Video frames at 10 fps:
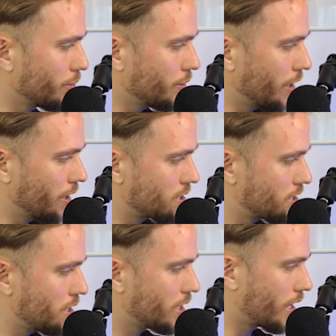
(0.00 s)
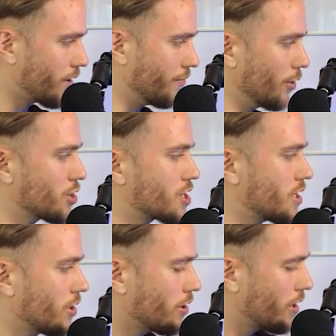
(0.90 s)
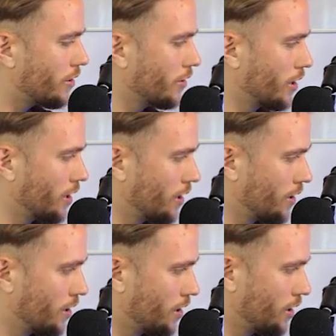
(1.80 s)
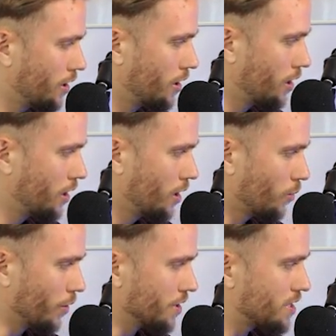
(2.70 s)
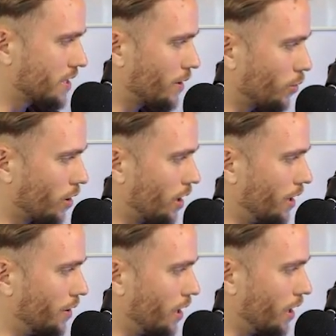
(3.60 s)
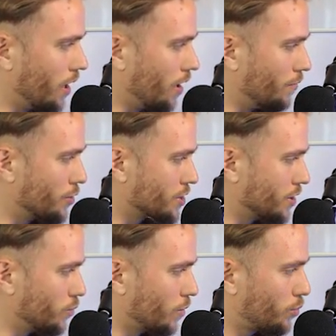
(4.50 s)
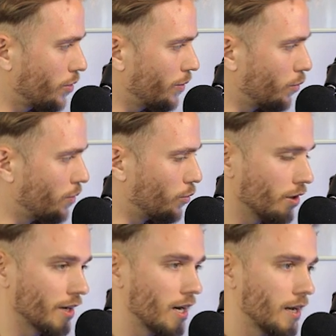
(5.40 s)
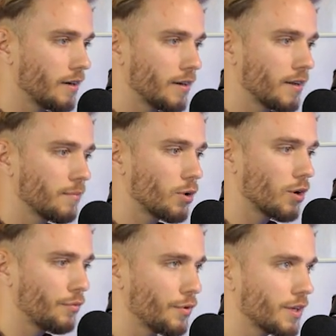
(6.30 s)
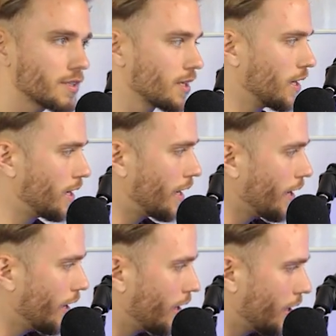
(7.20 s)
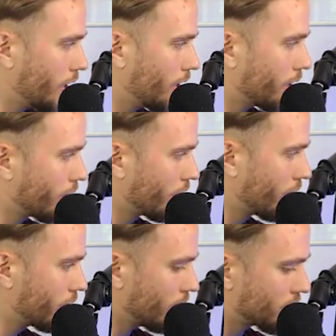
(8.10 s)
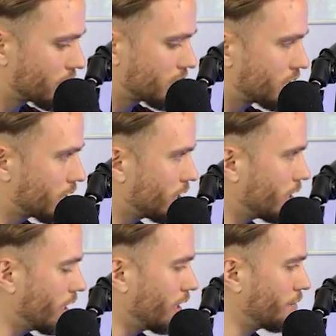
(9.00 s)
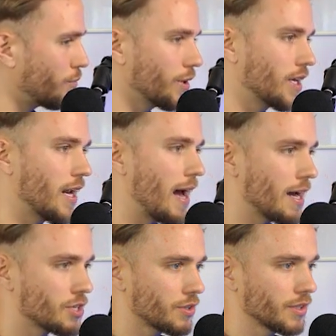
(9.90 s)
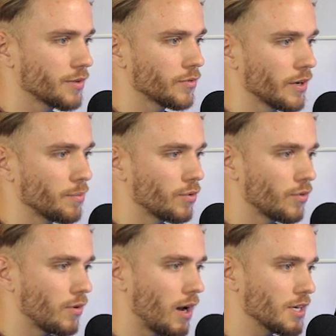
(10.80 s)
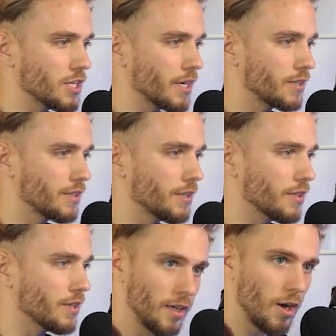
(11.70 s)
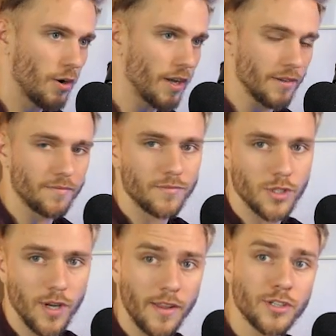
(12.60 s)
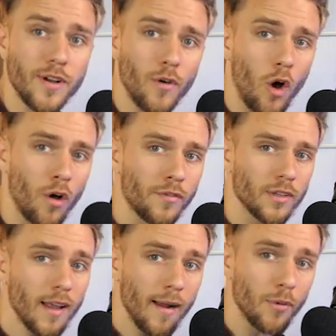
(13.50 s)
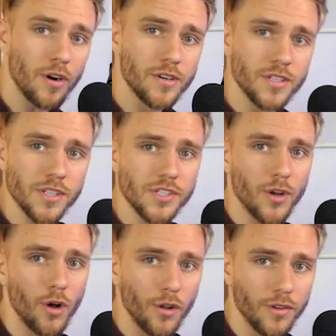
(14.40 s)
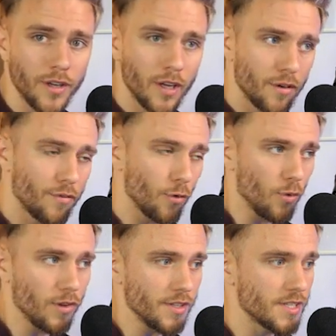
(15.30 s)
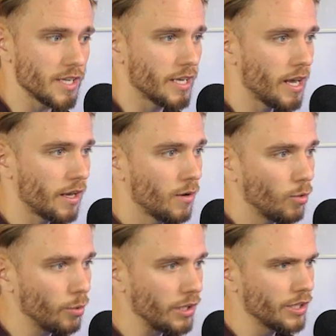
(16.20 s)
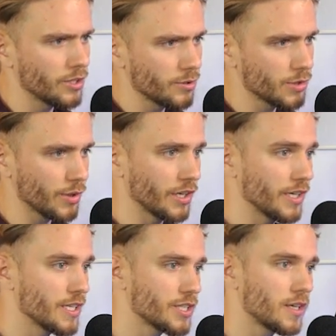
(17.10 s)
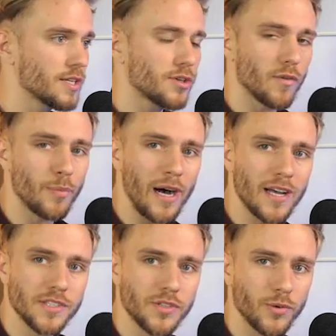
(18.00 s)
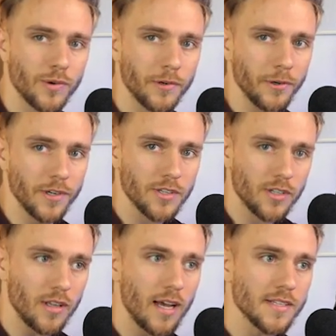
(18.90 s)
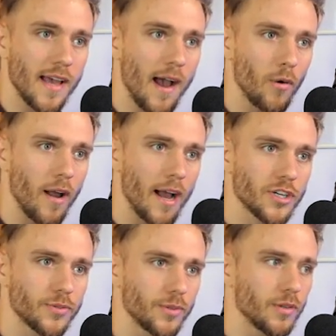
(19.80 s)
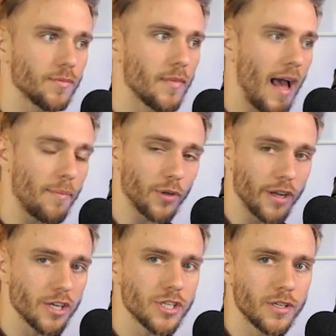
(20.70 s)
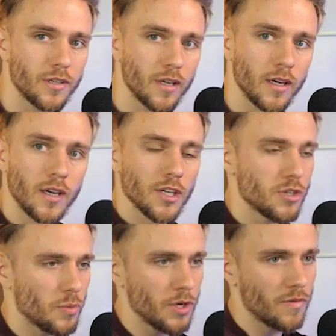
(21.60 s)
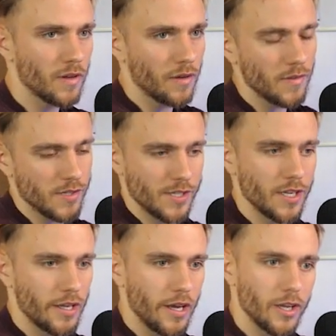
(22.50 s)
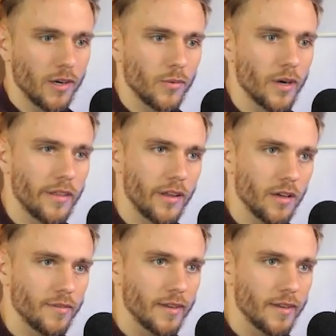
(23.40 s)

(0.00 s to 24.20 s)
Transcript: a CDK version here now, we're going to see that we're on version 1.119. Perfect. And let's see if we can actually run a project here. Okay, so now that you have all of your libraries installed for the CDK, what we're going to do is we're going to initialize our repository or initialize our actual application. So when you think of the CDK, you're going to want to think of